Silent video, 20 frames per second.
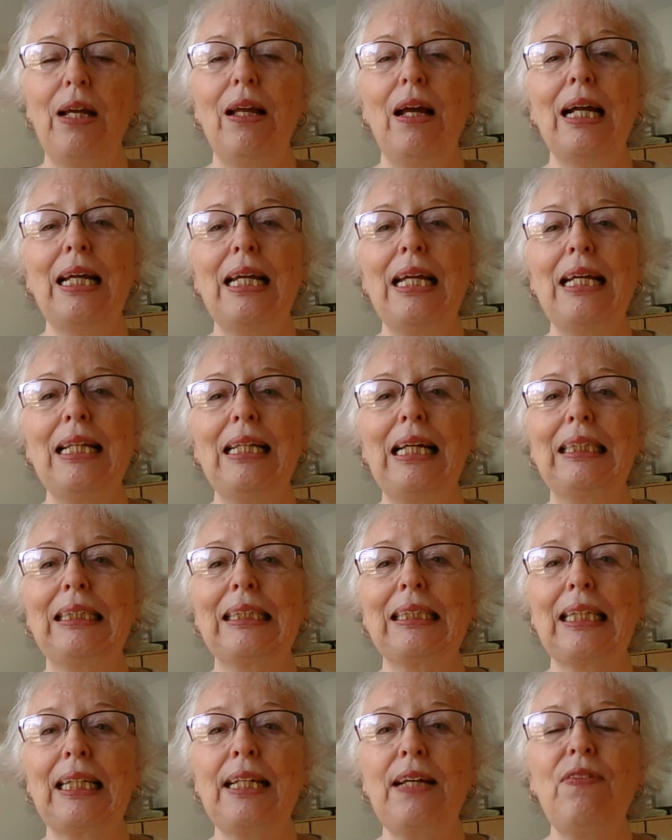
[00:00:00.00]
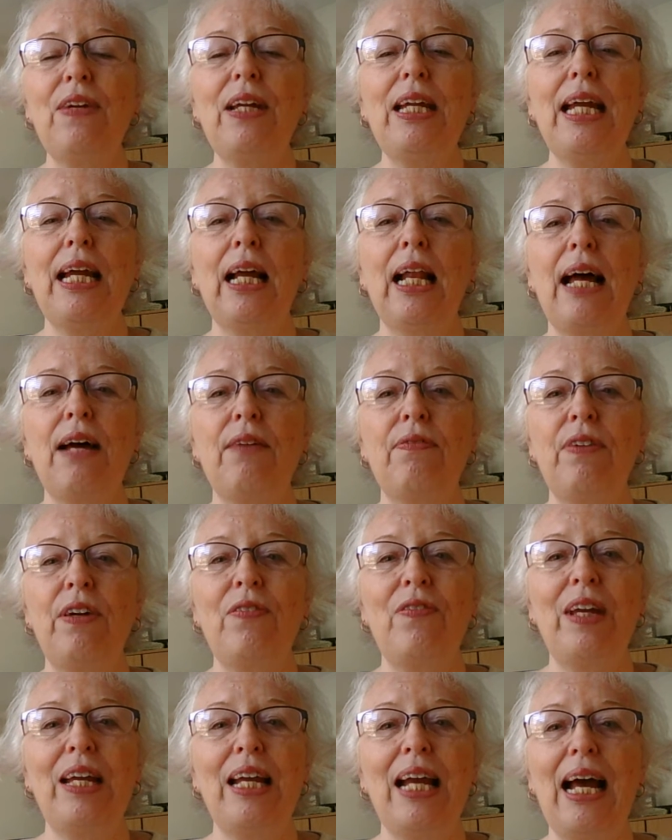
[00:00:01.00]
Again, that's Livy,
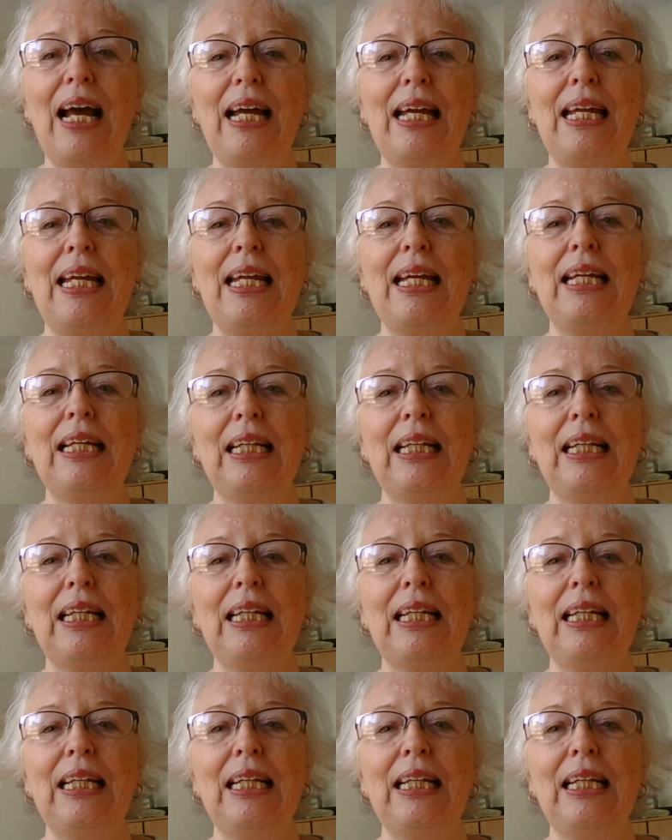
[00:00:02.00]
Livie,